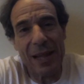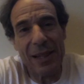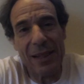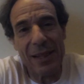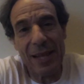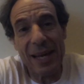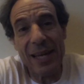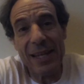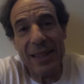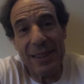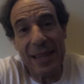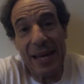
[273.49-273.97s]
I
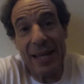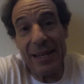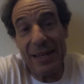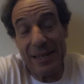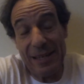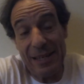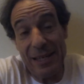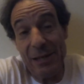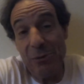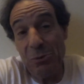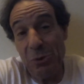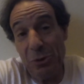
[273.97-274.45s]
like
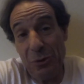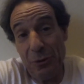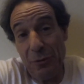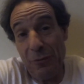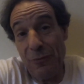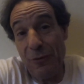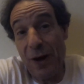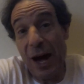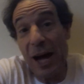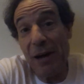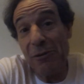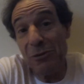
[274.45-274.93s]
that he was a
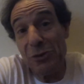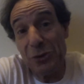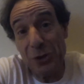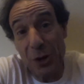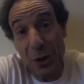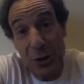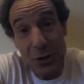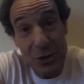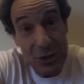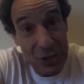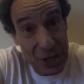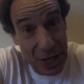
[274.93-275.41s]

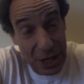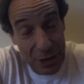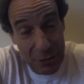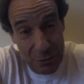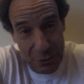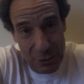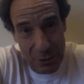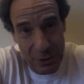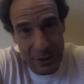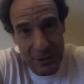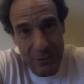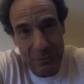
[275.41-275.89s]
5-star
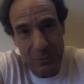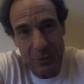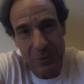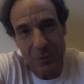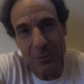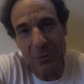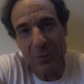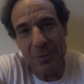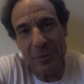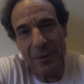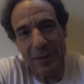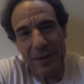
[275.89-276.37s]
general.
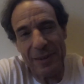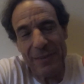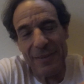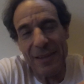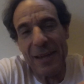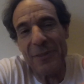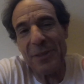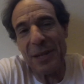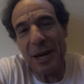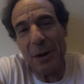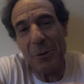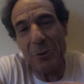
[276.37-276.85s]

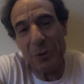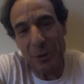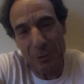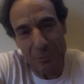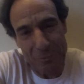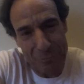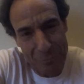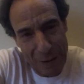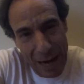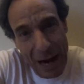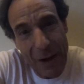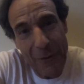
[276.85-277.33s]
Not that I was
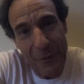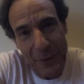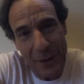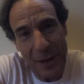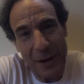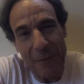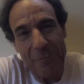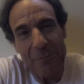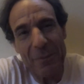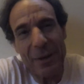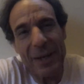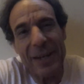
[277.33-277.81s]
around
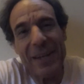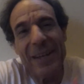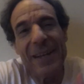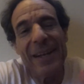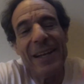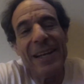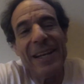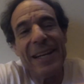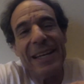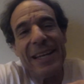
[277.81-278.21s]
then, but